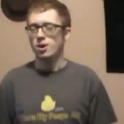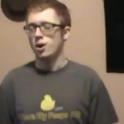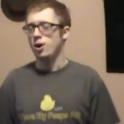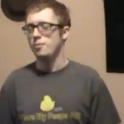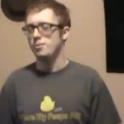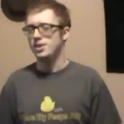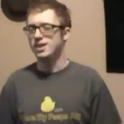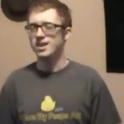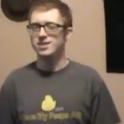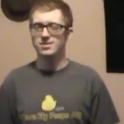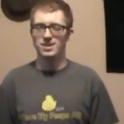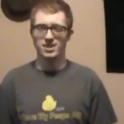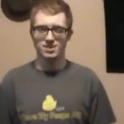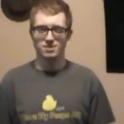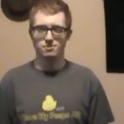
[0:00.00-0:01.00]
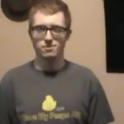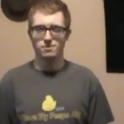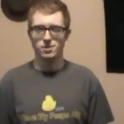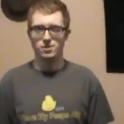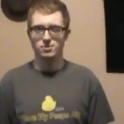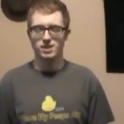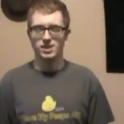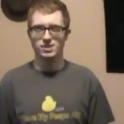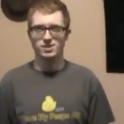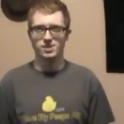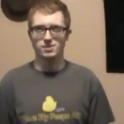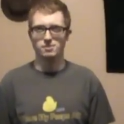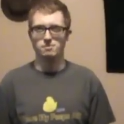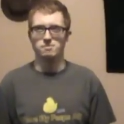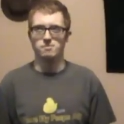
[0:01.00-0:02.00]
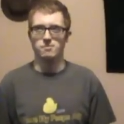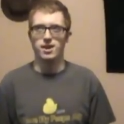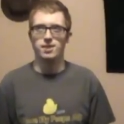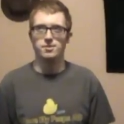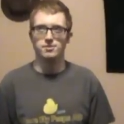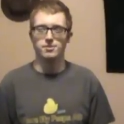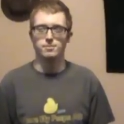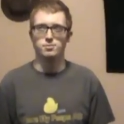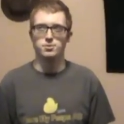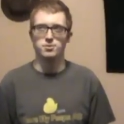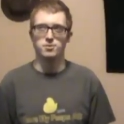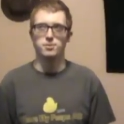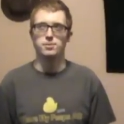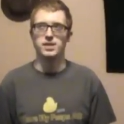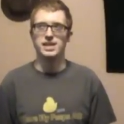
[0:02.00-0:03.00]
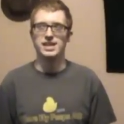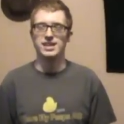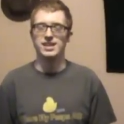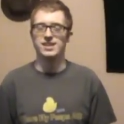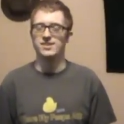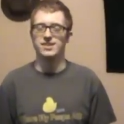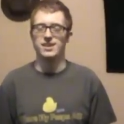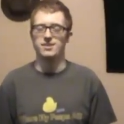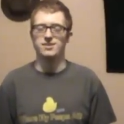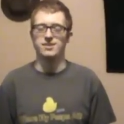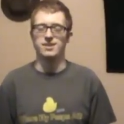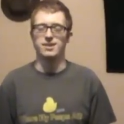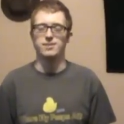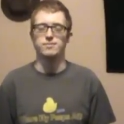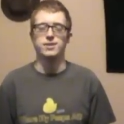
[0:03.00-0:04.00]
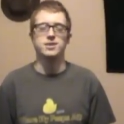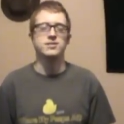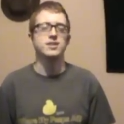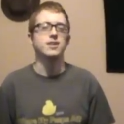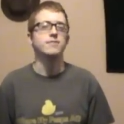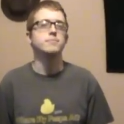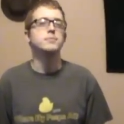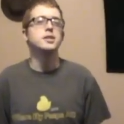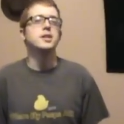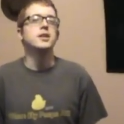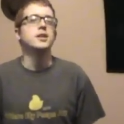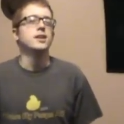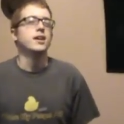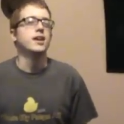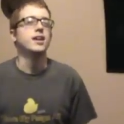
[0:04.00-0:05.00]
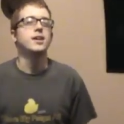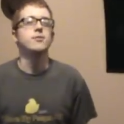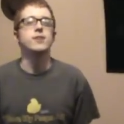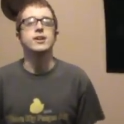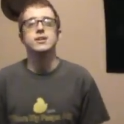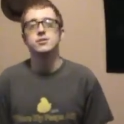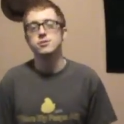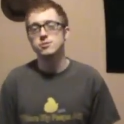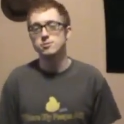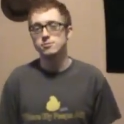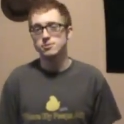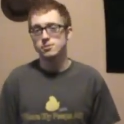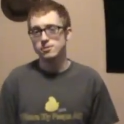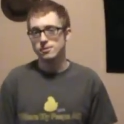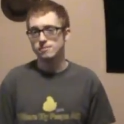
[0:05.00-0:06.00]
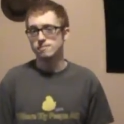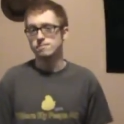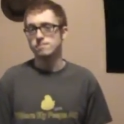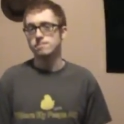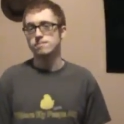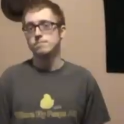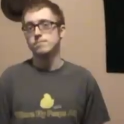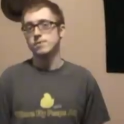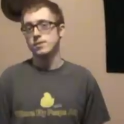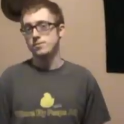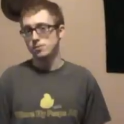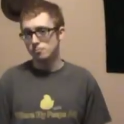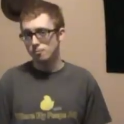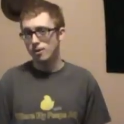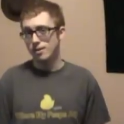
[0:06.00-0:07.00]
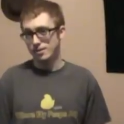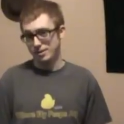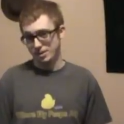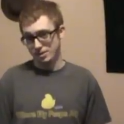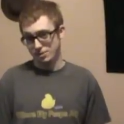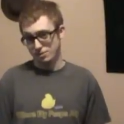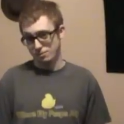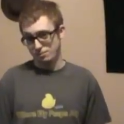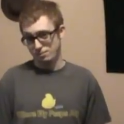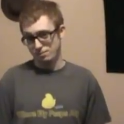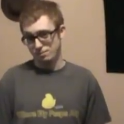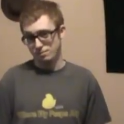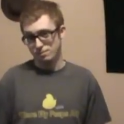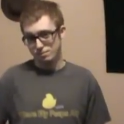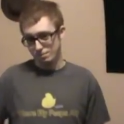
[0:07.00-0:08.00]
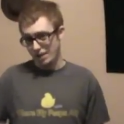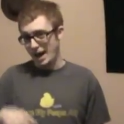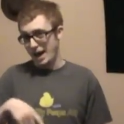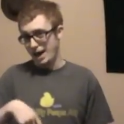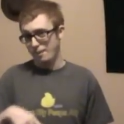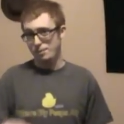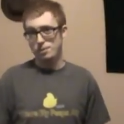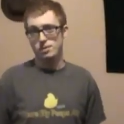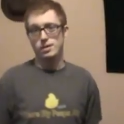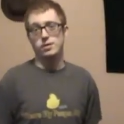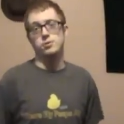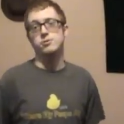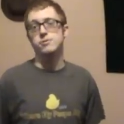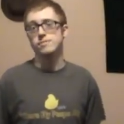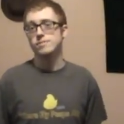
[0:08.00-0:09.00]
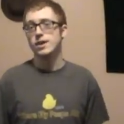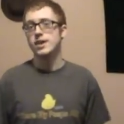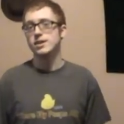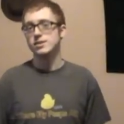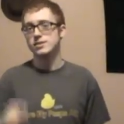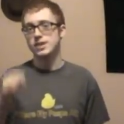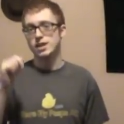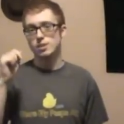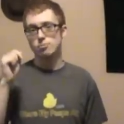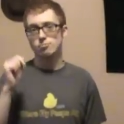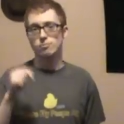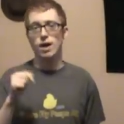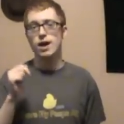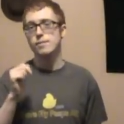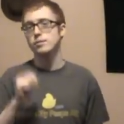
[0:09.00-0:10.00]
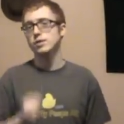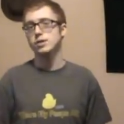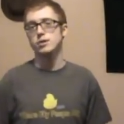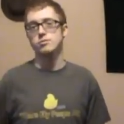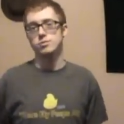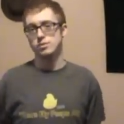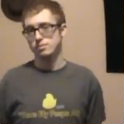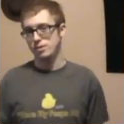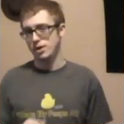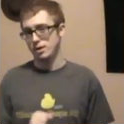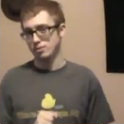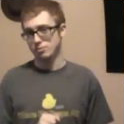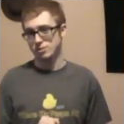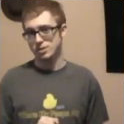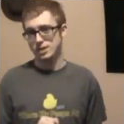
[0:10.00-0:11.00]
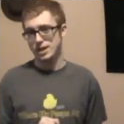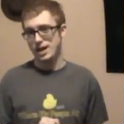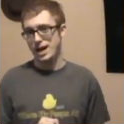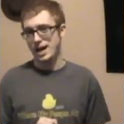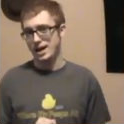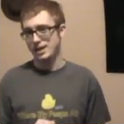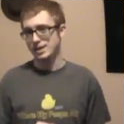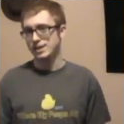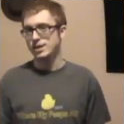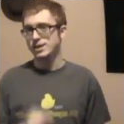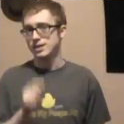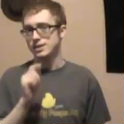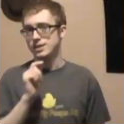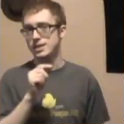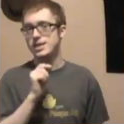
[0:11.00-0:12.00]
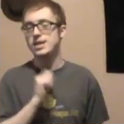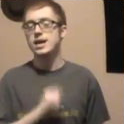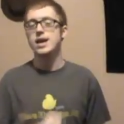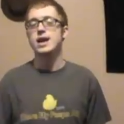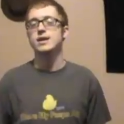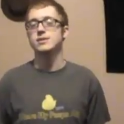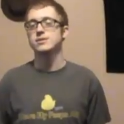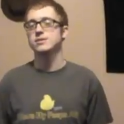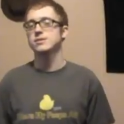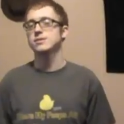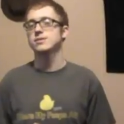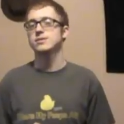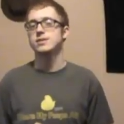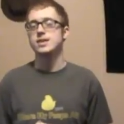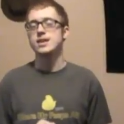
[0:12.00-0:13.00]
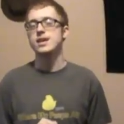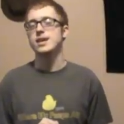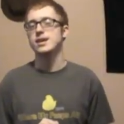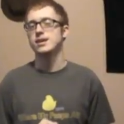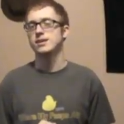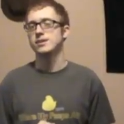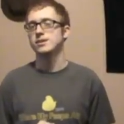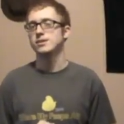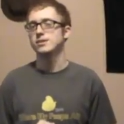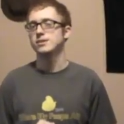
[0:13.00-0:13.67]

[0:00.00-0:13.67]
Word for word: Hope you guys liked the review and the rather absurd beginning. I couldn't help myself. Anyway, as usual, you can, if you want this app, you can find a link right below the post at tscn.com